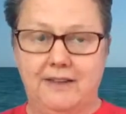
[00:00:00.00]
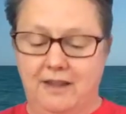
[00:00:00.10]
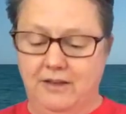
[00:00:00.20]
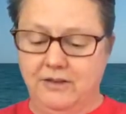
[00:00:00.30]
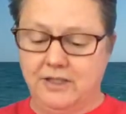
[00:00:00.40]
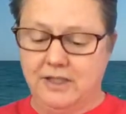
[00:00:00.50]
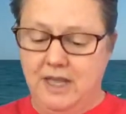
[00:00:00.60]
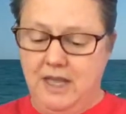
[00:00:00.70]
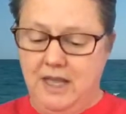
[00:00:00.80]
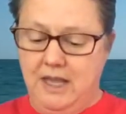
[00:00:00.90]
cells,
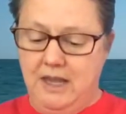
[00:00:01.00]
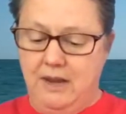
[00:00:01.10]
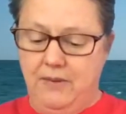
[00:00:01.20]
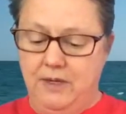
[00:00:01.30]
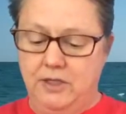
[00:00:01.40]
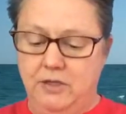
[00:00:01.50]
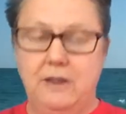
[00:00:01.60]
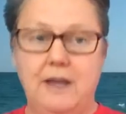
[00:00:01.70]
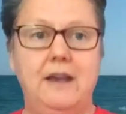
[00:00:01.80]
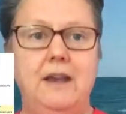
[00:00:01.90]
and I want to do
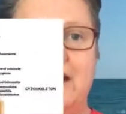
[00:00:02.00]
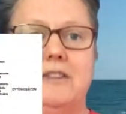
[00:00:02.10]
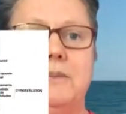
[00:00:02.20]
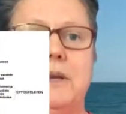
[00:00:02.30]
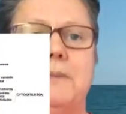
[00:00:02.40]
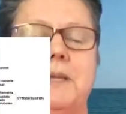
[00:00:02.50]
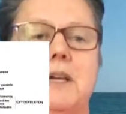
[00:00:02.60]
that next, put up a